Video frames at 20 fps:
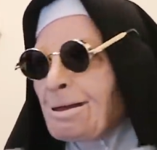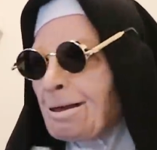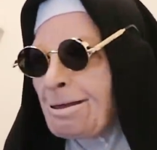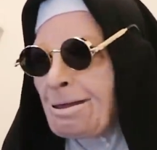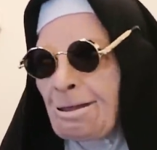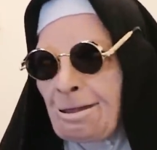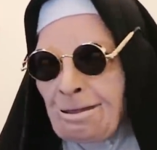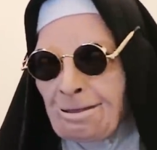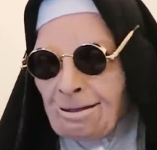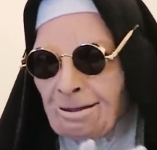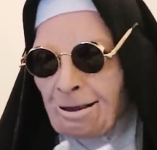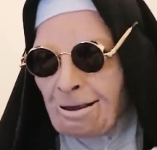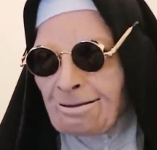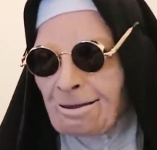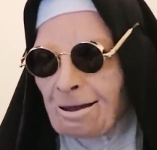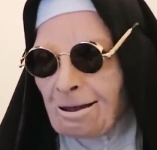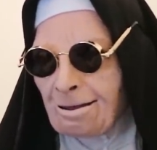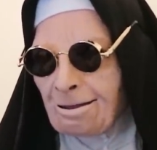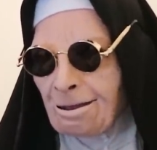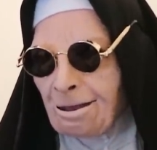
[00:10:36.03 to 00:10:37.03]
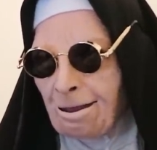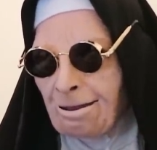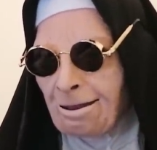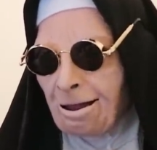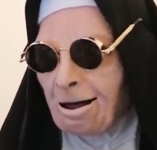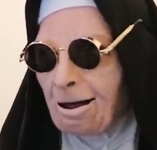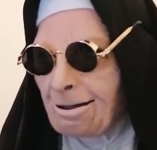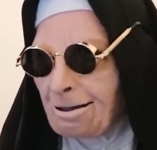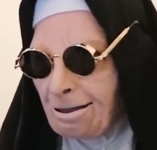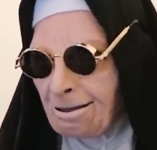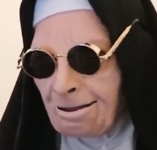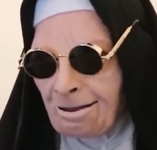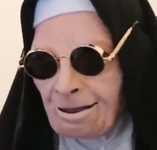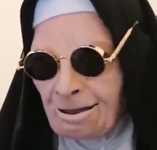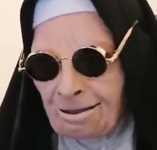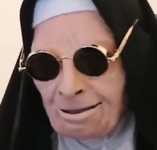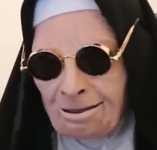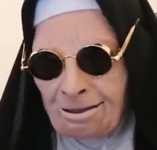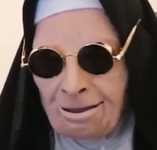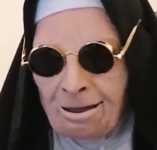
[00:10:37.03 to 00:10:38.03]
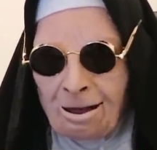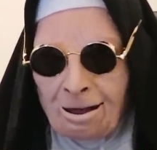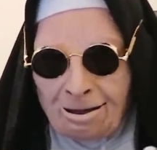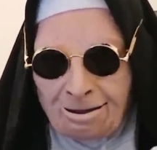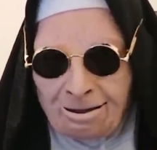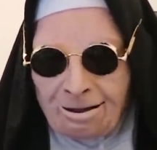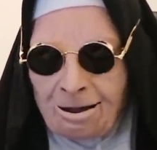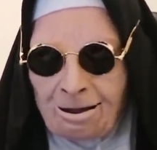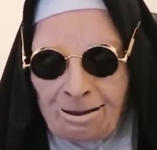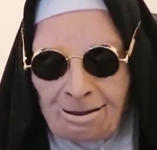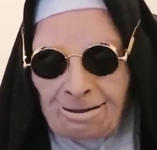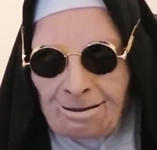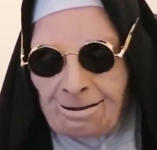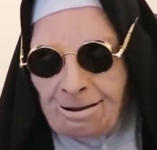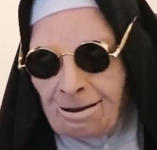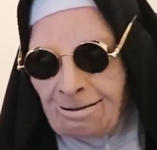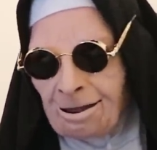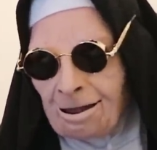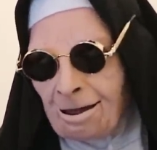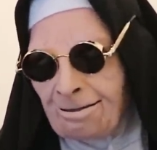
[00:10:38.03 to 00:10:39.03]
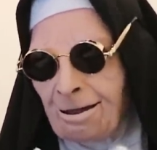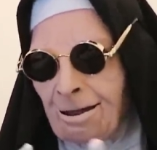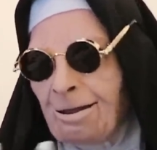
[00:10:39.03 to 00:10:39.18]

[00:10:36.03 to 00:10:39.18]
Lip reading: To, you know what I'm saying? Who Mido is to Ian, you know what I'm saying?